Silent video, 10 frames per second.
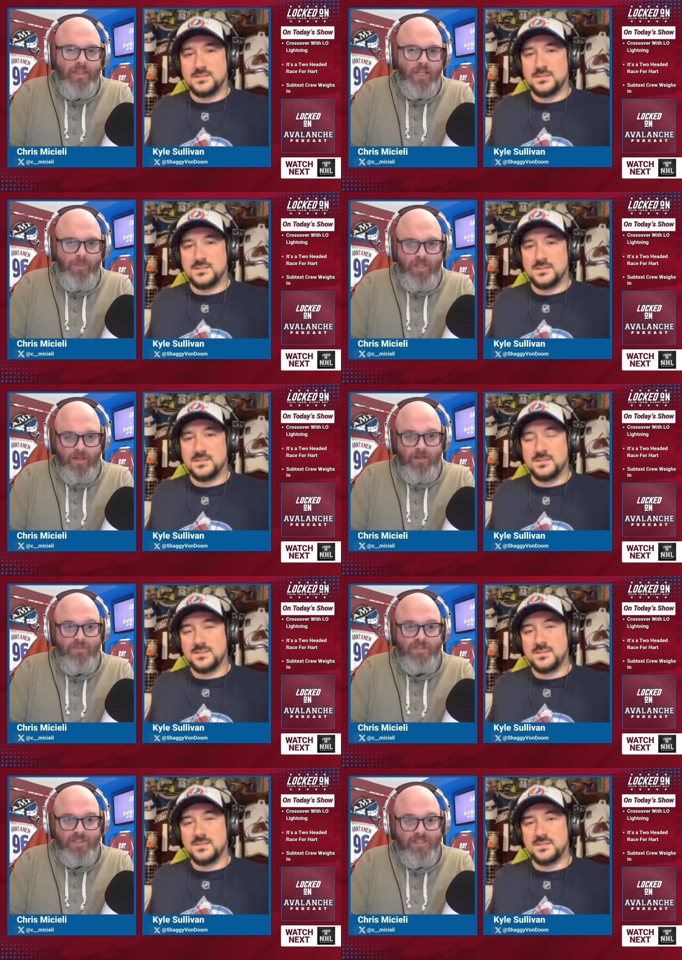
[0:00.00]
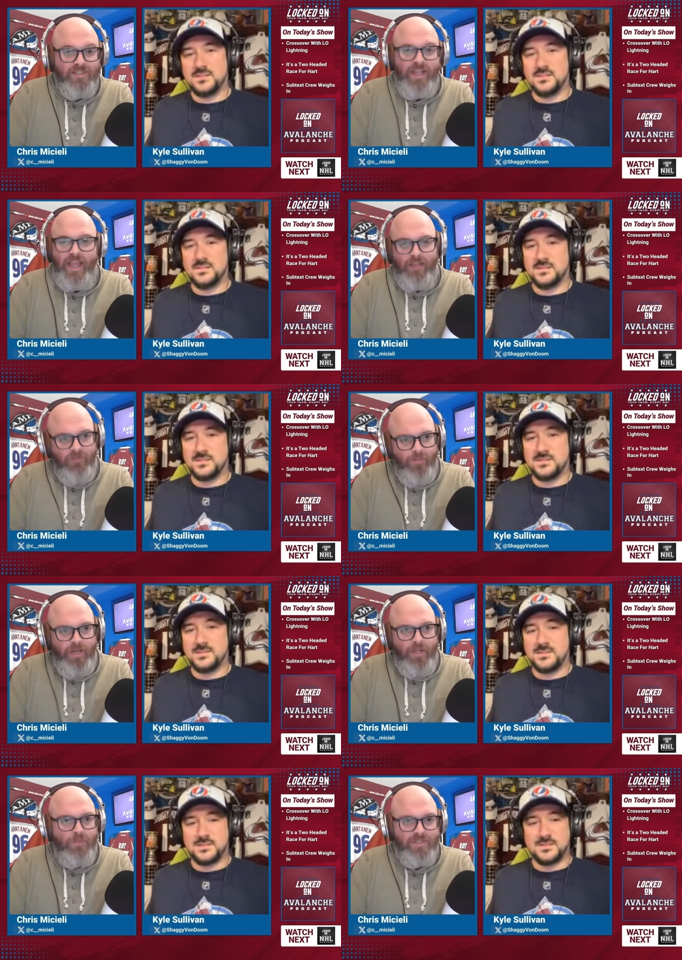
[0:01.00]
Speaker 1: at the beginning of the season everybody
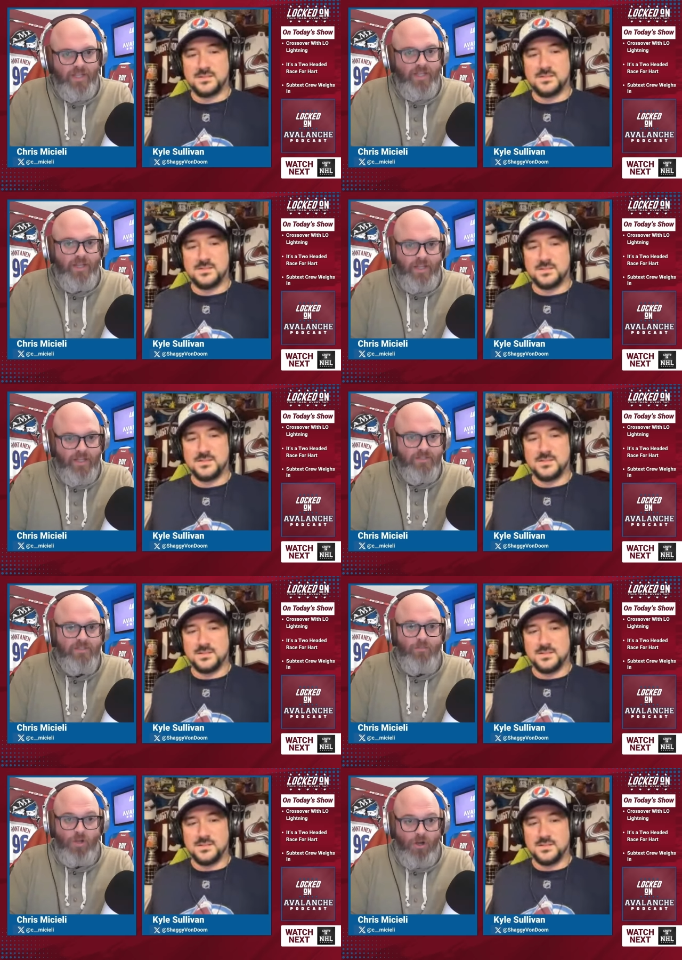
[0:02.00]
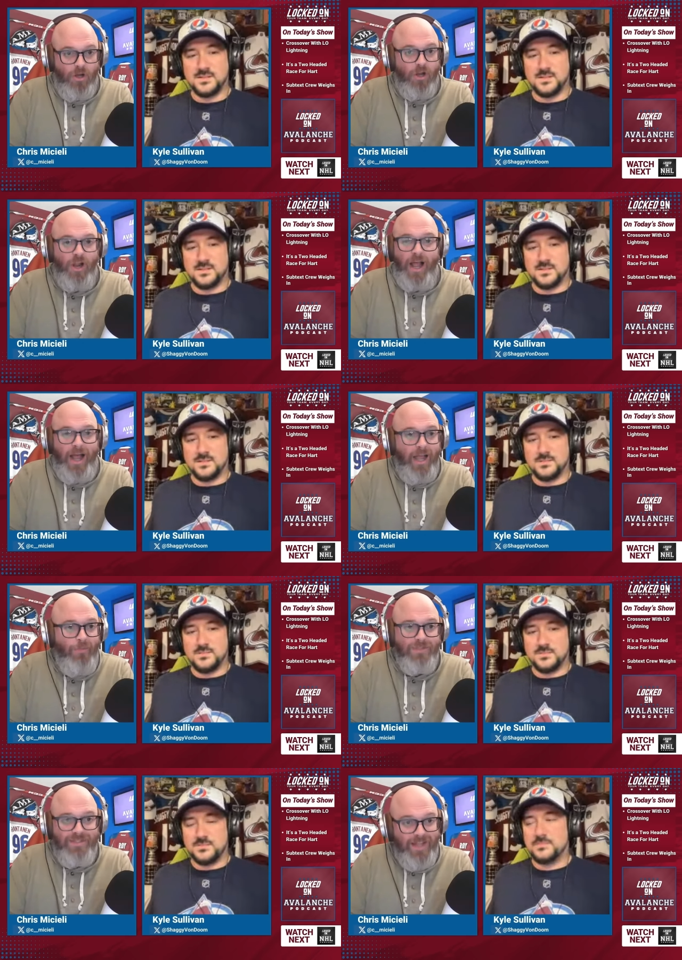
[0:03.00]
was saying it's Makar. I was
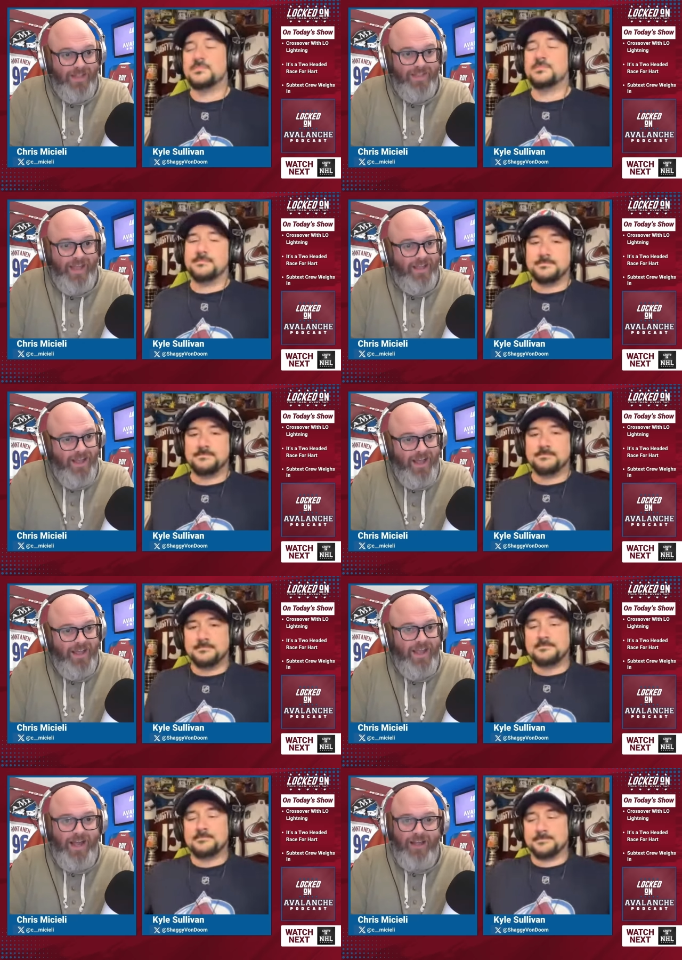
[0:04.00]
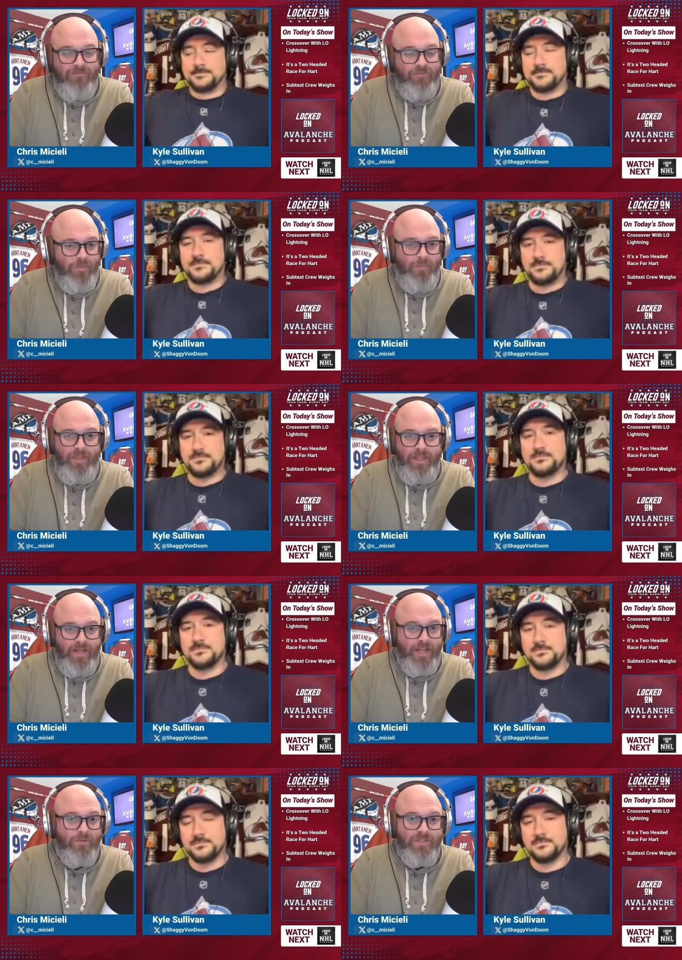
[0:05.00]
not that guy. I, from the beginning I
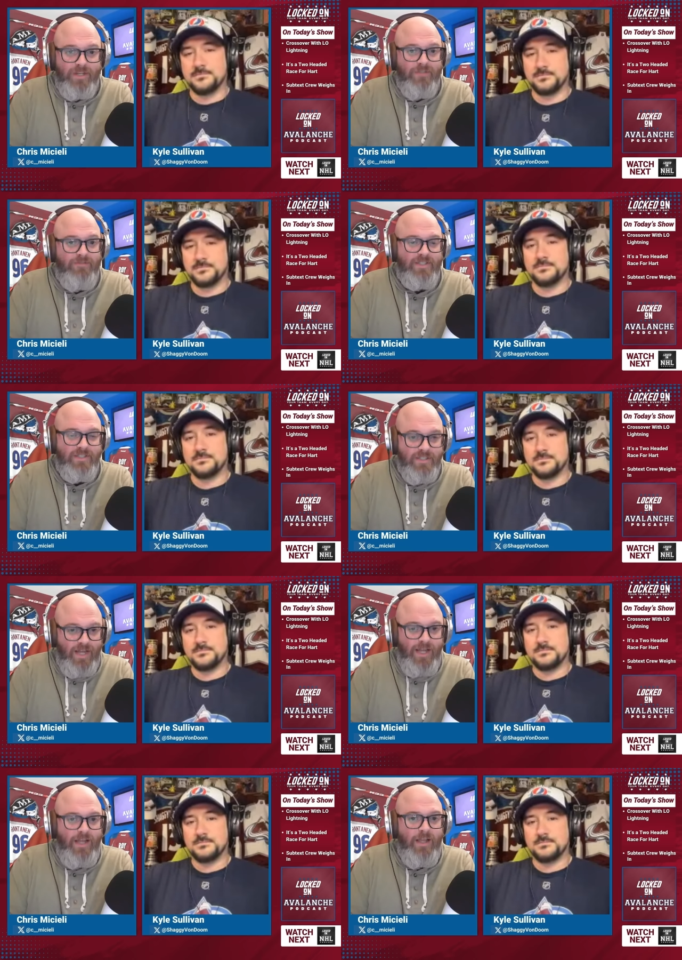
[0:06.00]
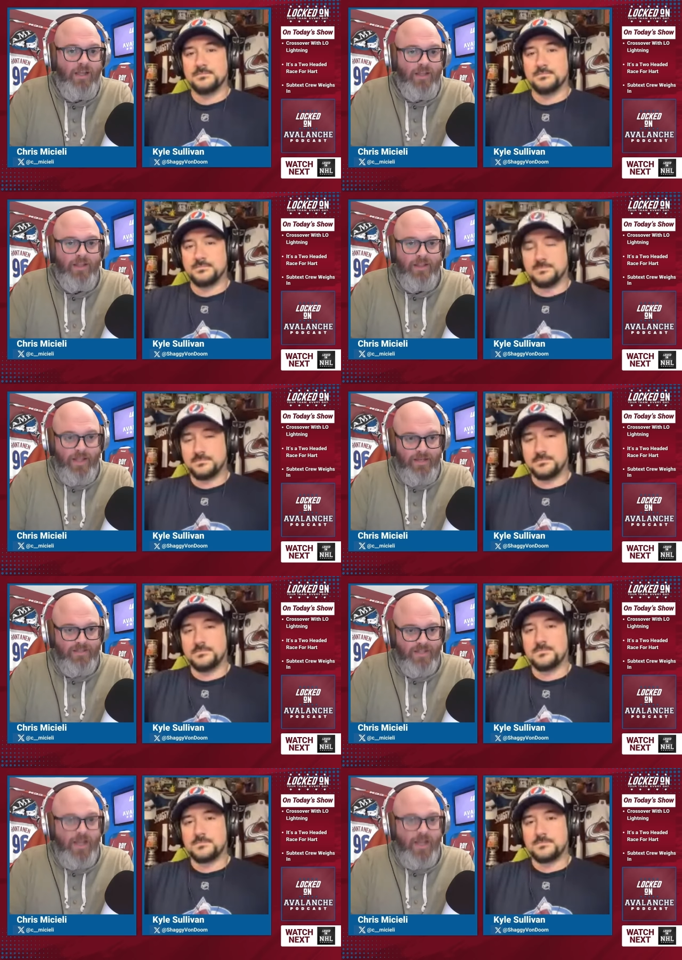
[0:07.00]
was saying if it's not
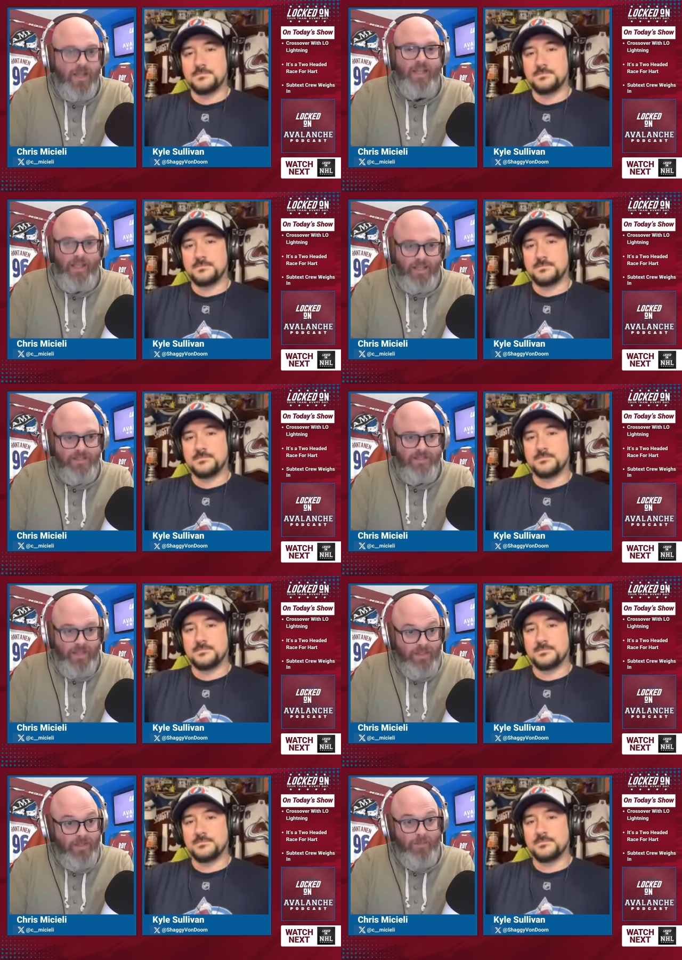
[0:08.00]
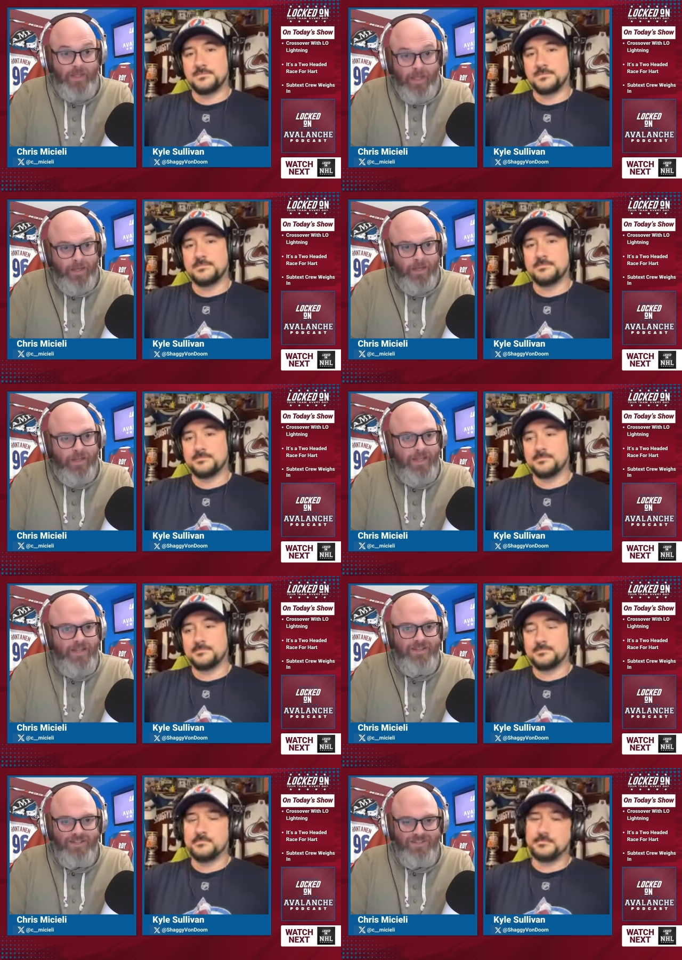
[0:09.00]
Landeskog, it's Nathan MacKinnon. He
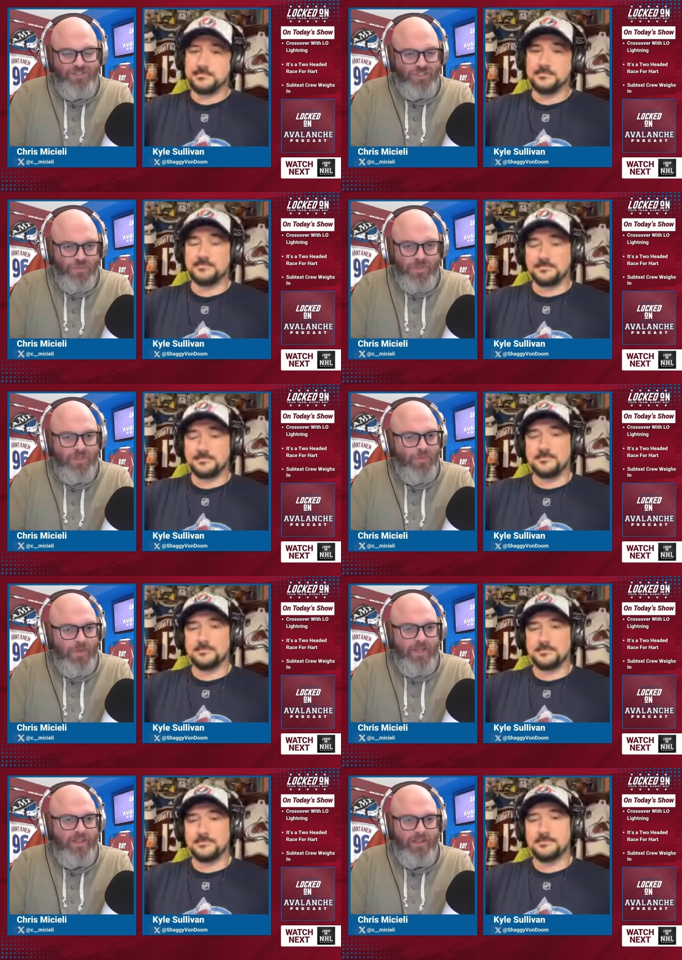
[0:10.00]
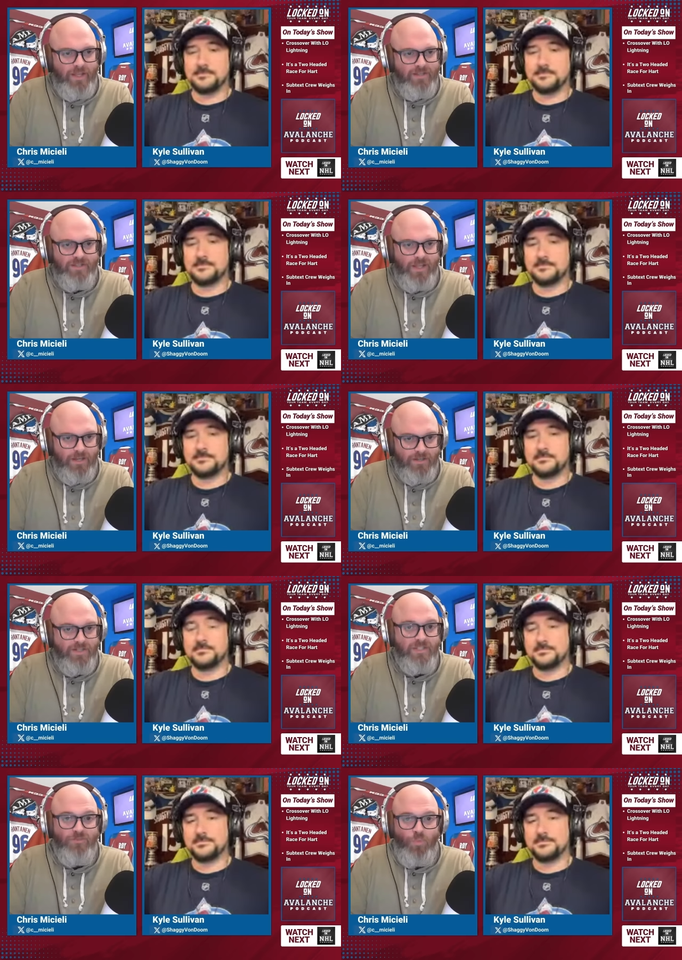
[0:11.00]
doesn't do it the way that Landeskog does.
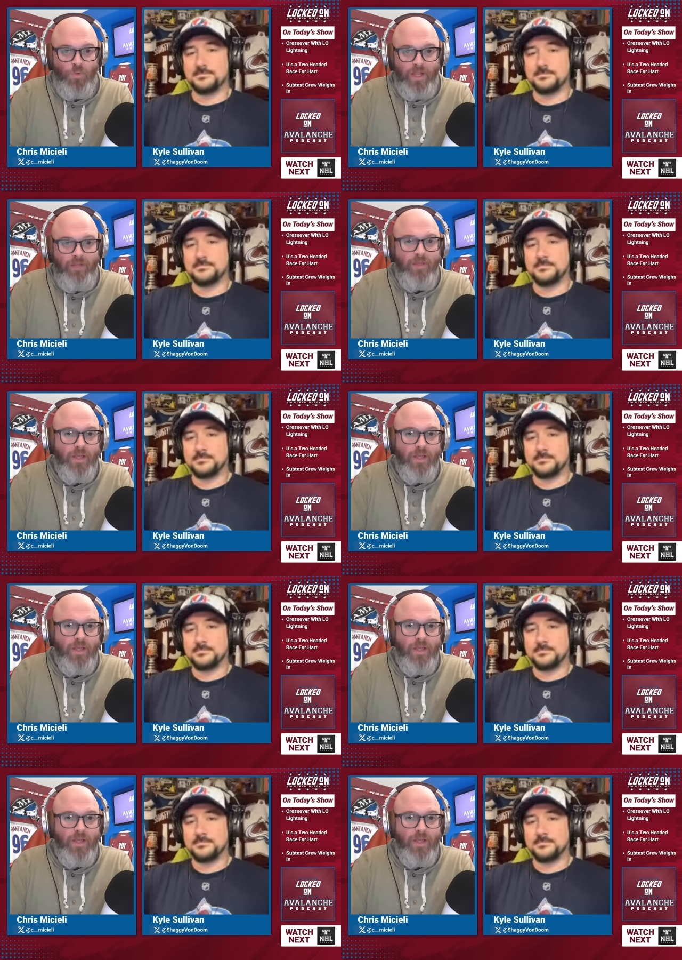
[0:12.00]
He's way